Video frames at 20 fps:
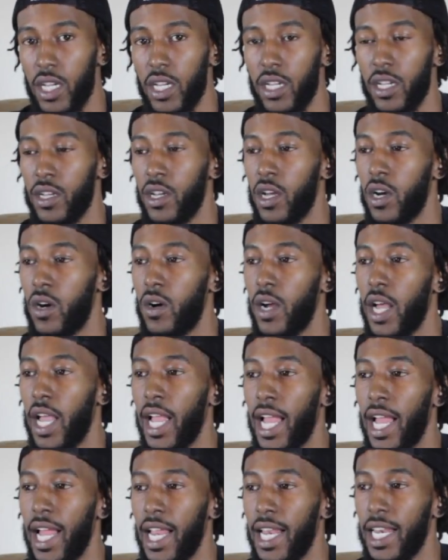You know,
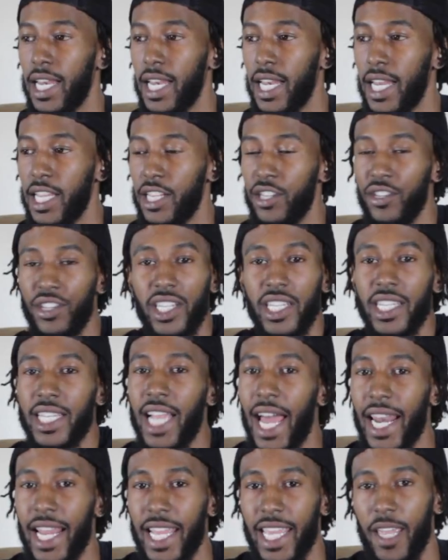and you just
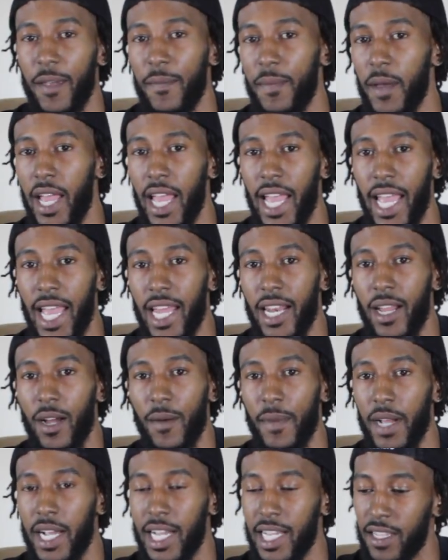got to keep your head
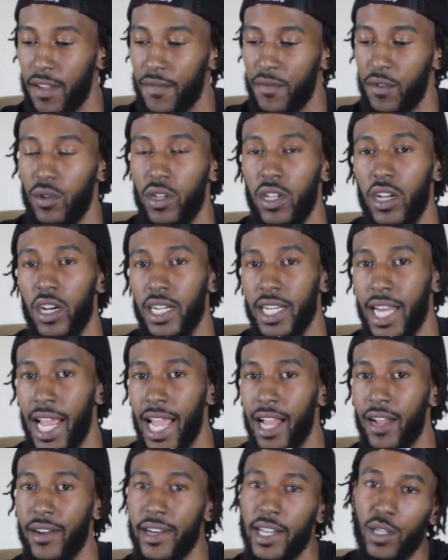up, because if you look
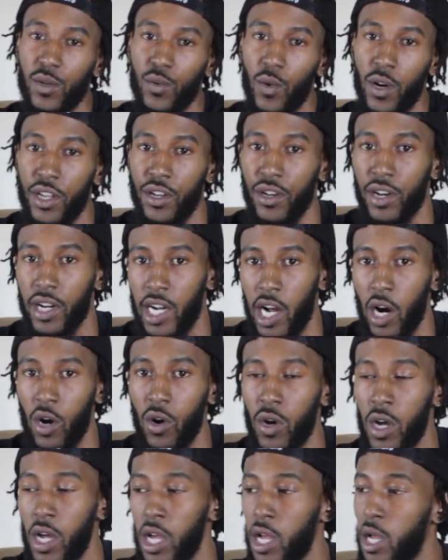down, that's where you'll
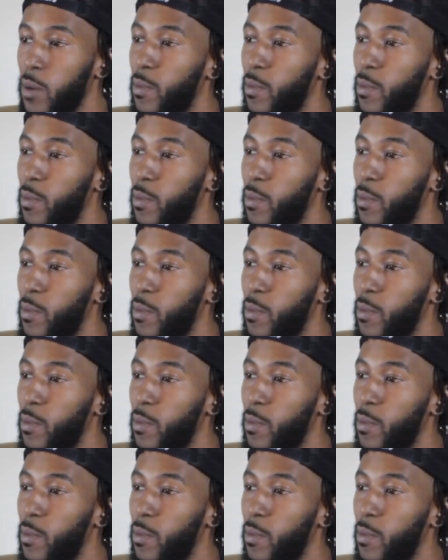go.